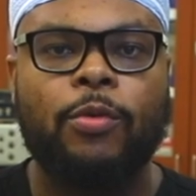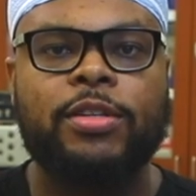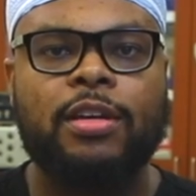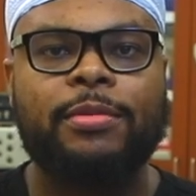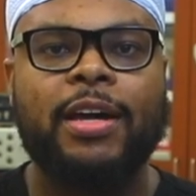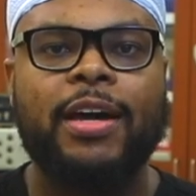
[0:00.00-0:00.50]

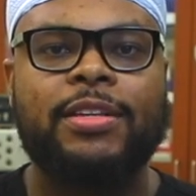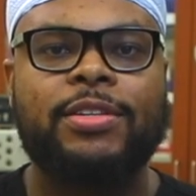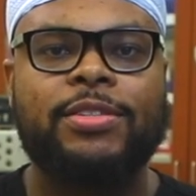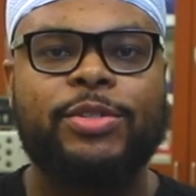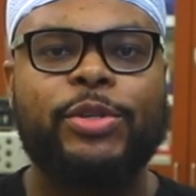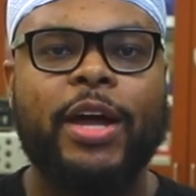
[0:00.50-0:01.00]
What's up guys,
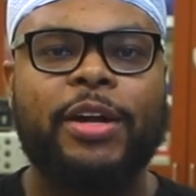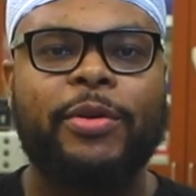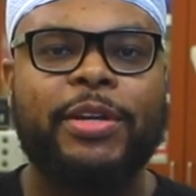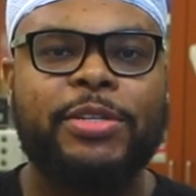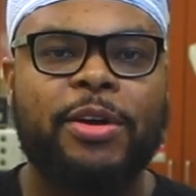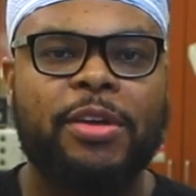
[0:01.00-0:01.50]
this is Dr.
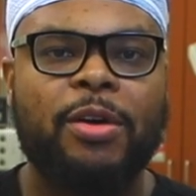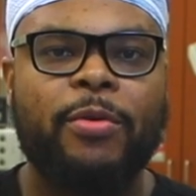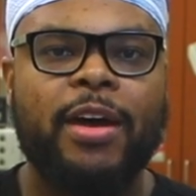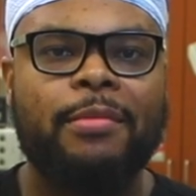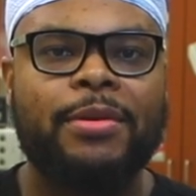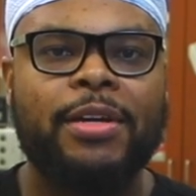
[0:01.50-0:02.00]
Antonio
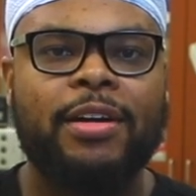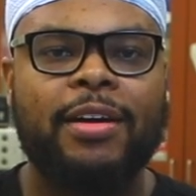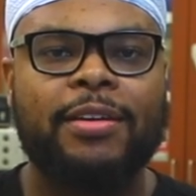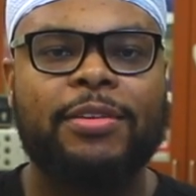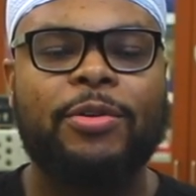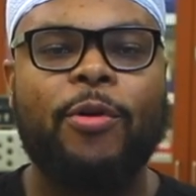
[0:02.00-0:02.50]
Webb
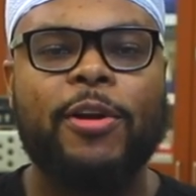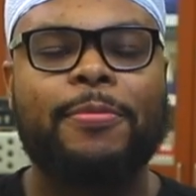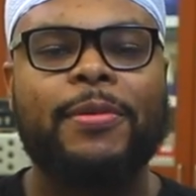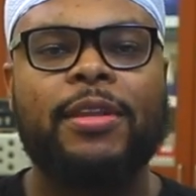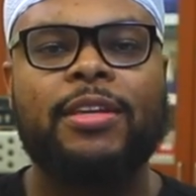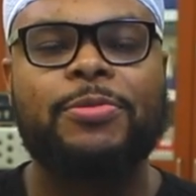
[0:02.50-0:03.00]
here,
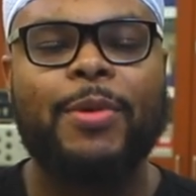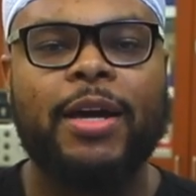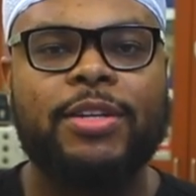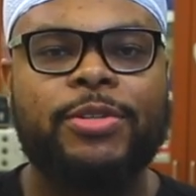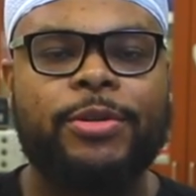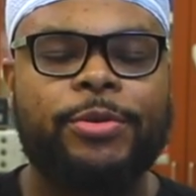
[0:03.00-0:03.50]
Orthopedic
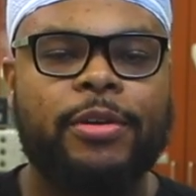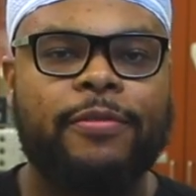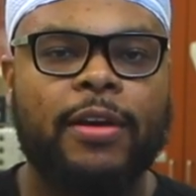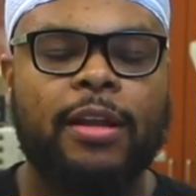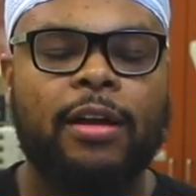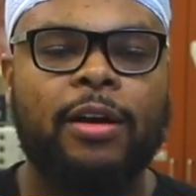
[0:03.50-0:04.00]
Spine Surgery
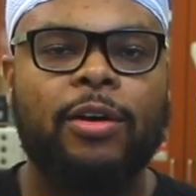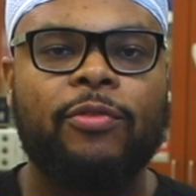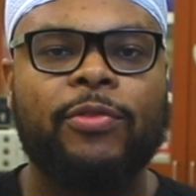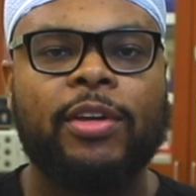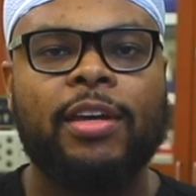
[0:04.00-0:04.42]
Fellow.